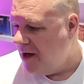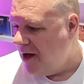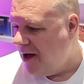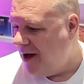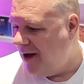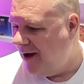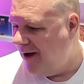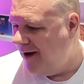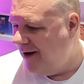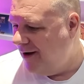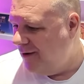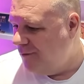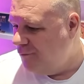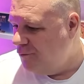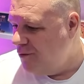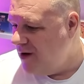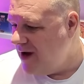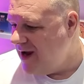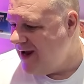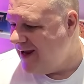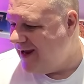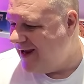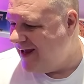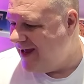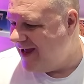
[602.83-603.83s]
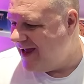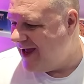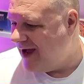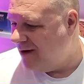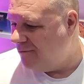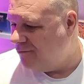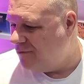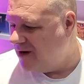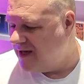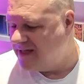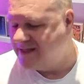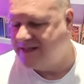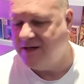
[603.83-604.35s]
Wheelie
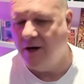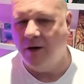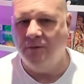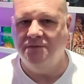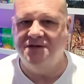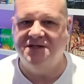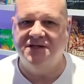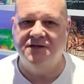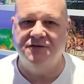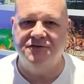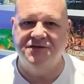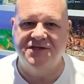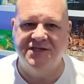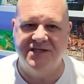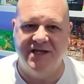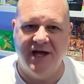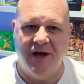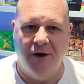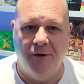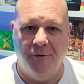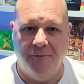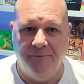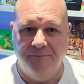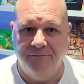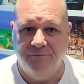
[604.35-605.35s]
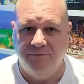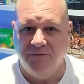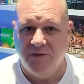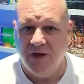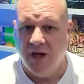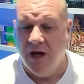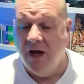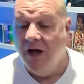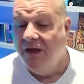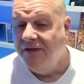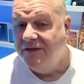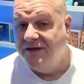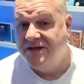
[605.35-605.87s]
and Where Time Stood Still.
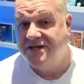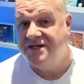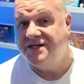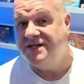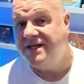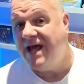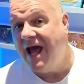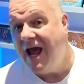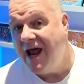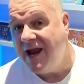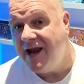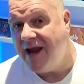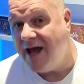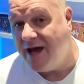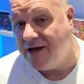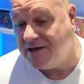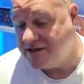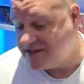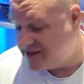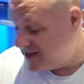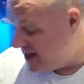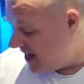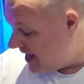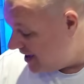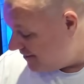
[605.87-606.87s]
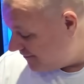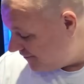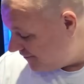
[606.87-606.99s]
The standouts there